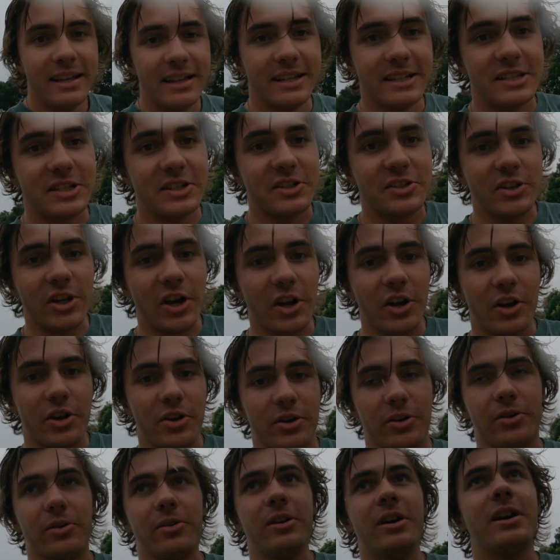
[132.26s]
This is so
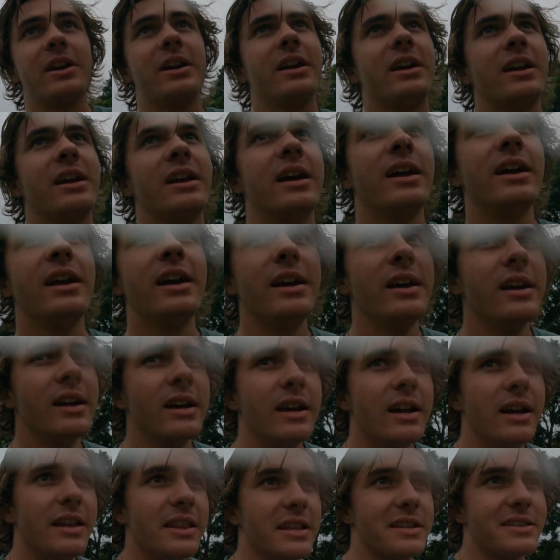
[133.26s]
cool.
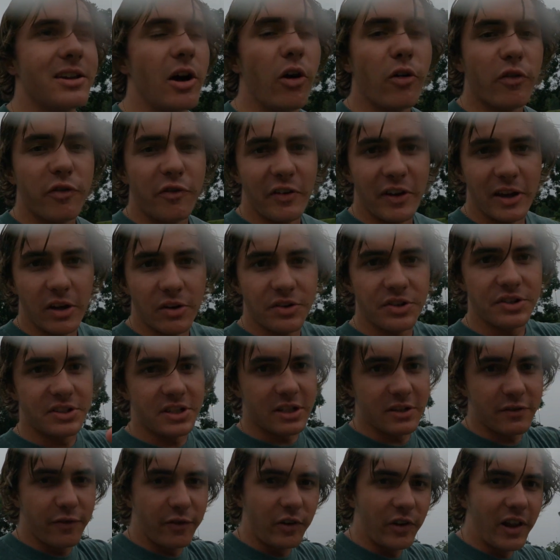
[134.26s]
This whole field is
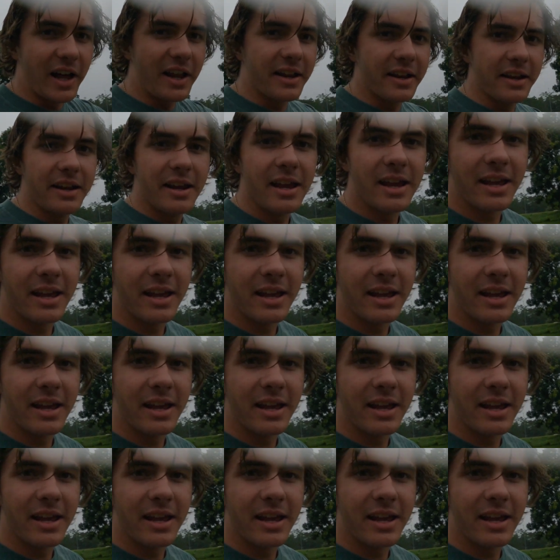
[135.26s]
just flooded.